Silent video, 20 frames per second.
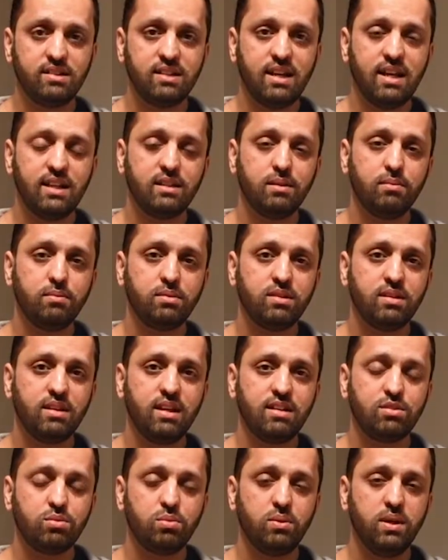tandem. So
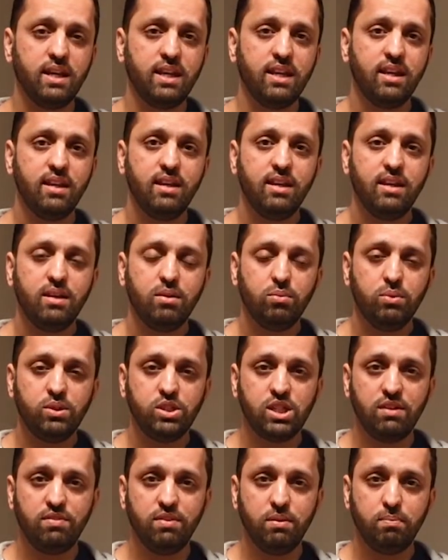that's why
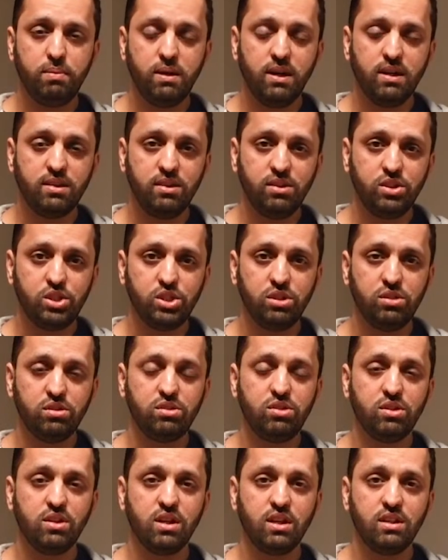whichever path you
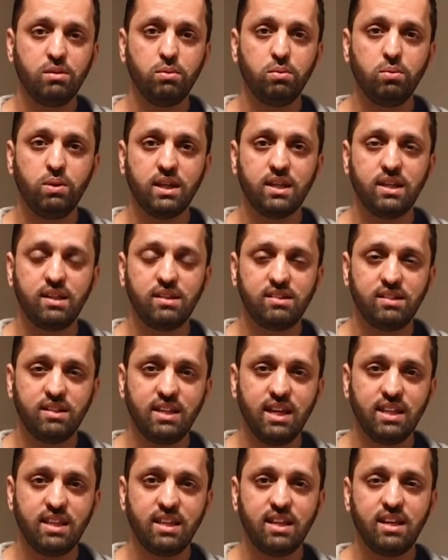choose, you're going to be working
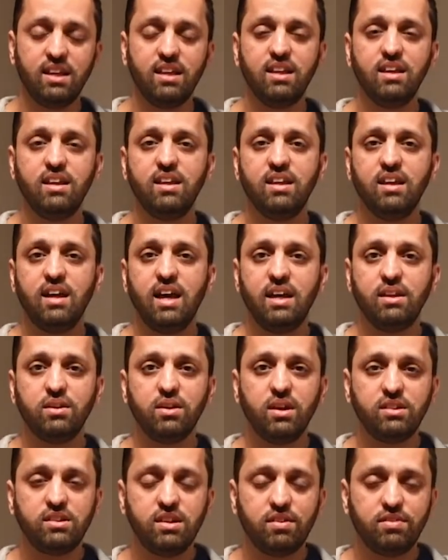together and you're
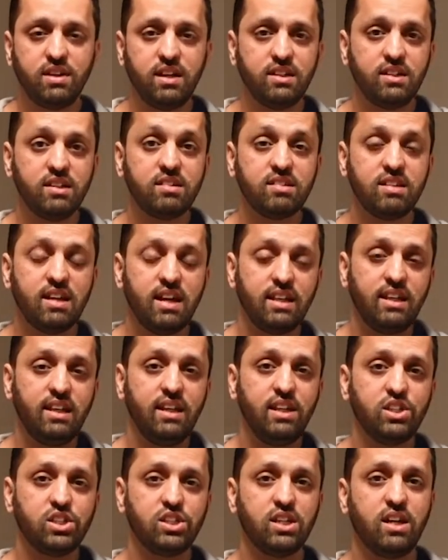going to have to understand
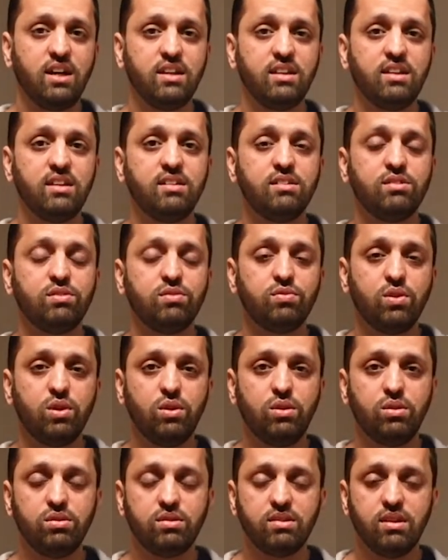each other's
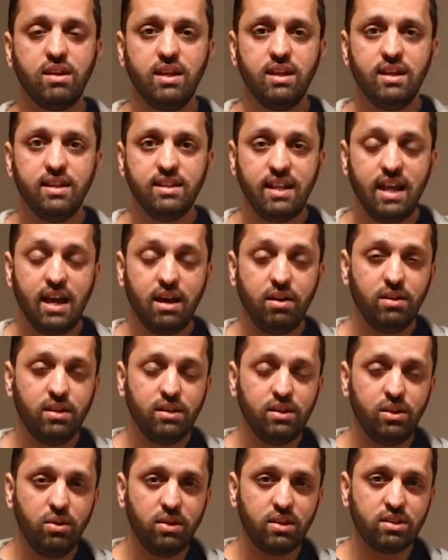roles. Now,
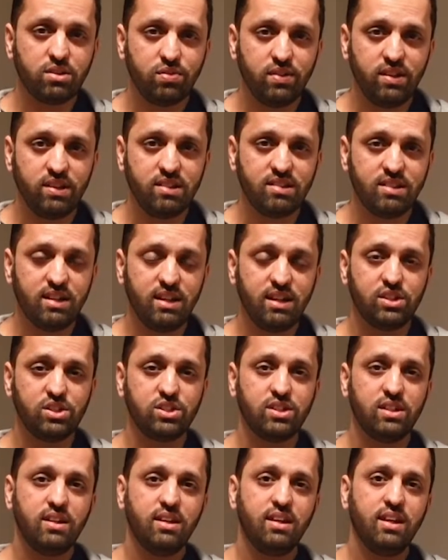UX
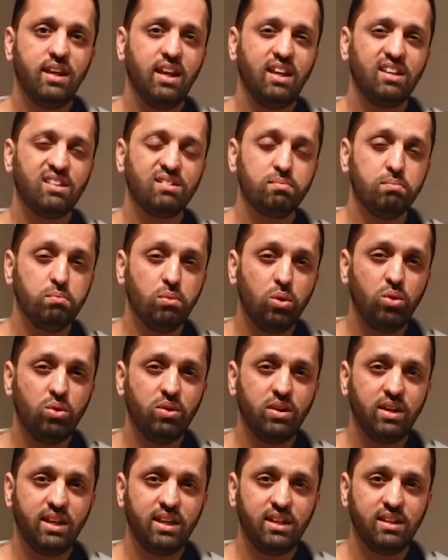research is
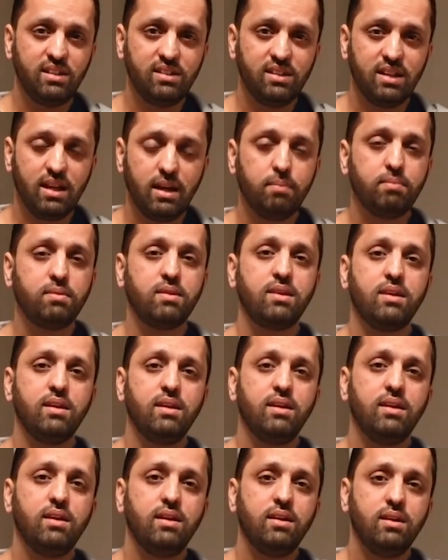more in-depth
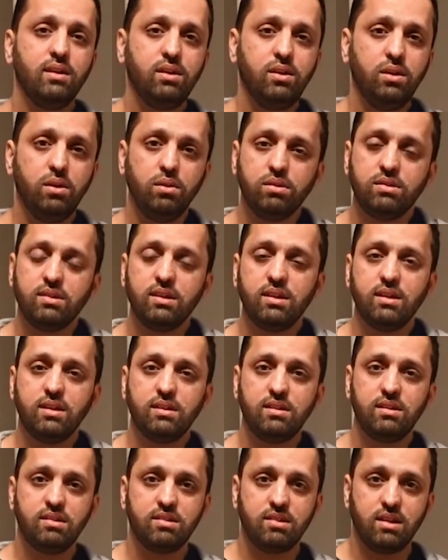user
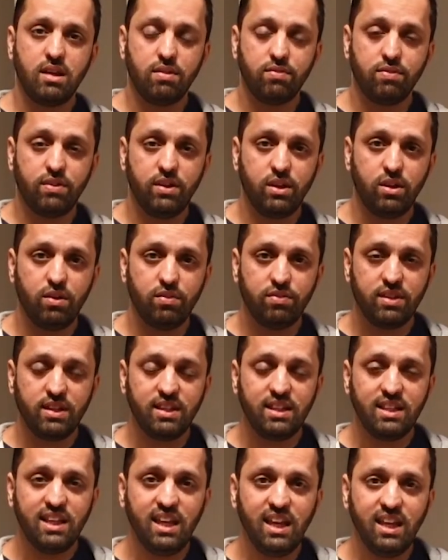discovery of the
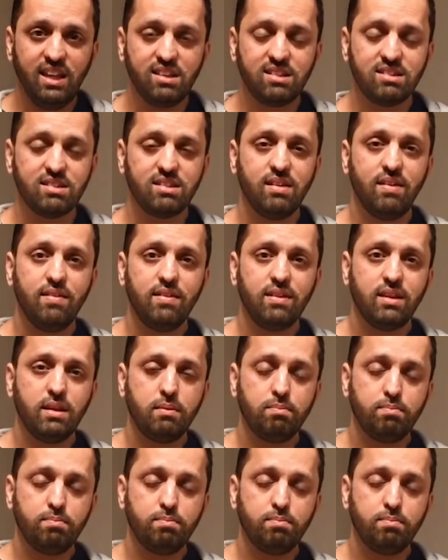needs, the